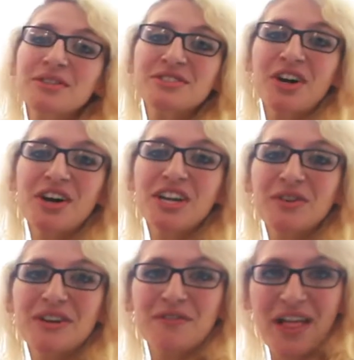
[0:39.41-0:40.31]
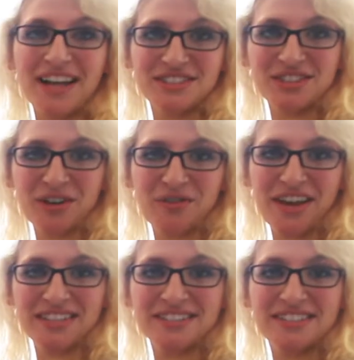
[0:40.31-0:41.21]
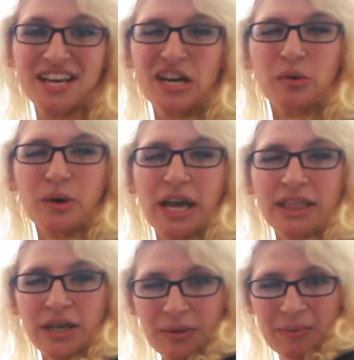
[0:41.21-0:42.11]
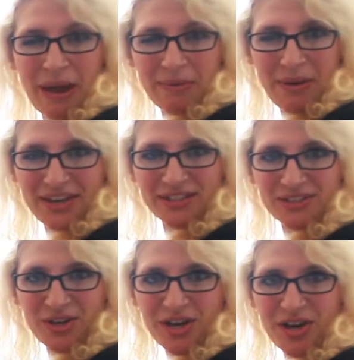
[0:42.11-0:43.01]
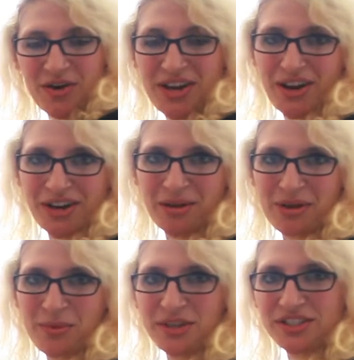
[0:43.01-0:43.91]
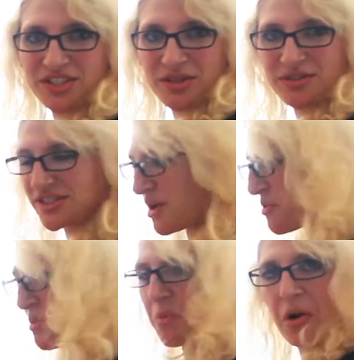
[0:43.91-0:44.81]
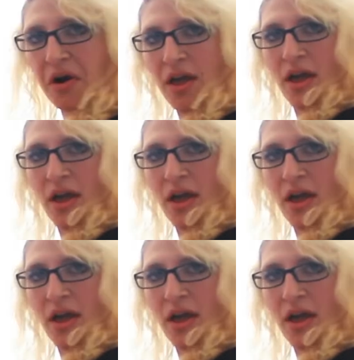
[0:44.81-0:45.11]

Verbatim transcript: start, you need a flat surface. In the paper making studio here at Columbia, we just use a wood board.